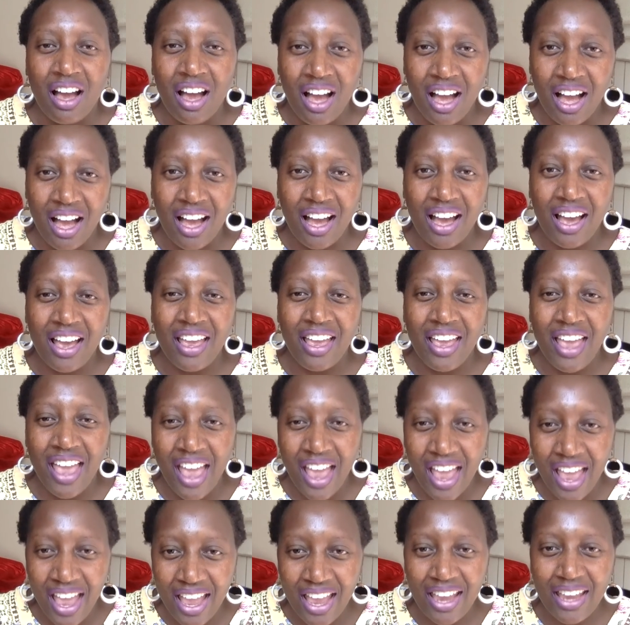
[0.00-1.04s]
I
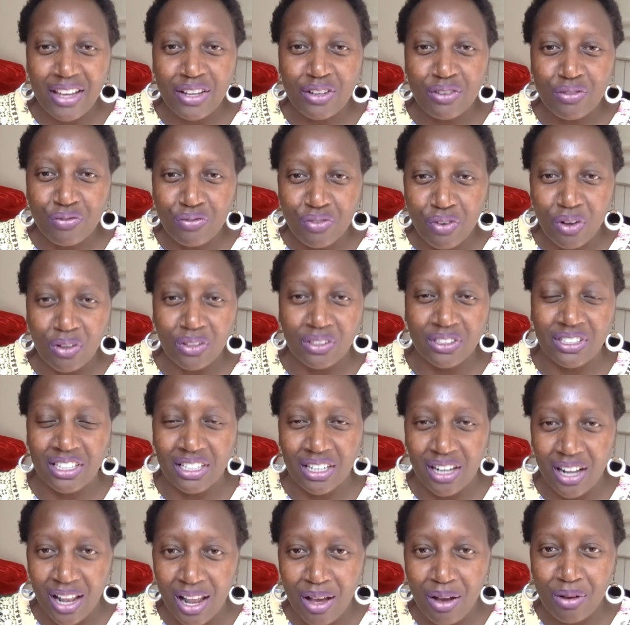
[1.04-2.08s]
hate
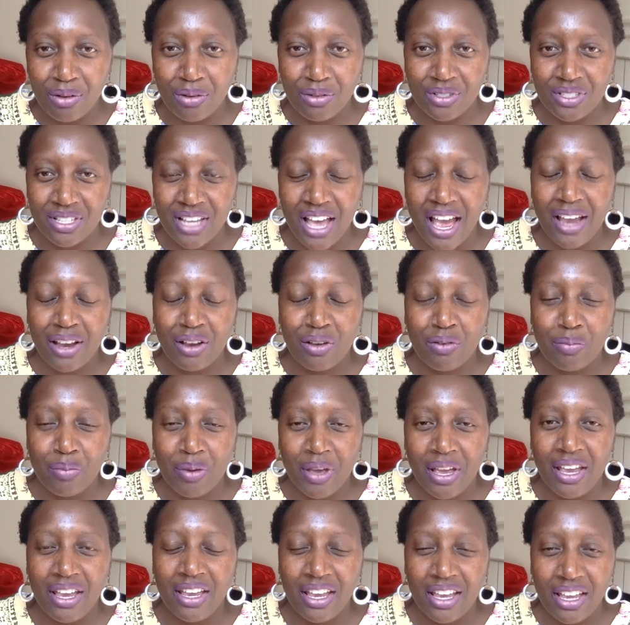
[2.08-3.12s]
folding clothes. I could
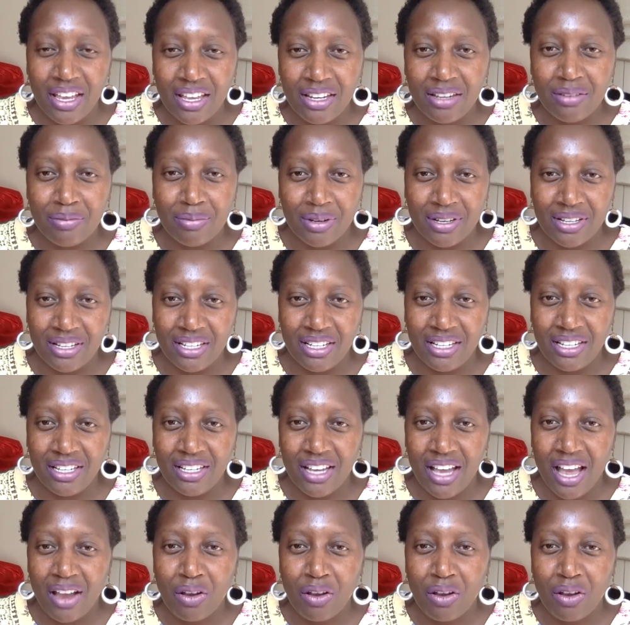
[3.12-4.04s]
pay anybody.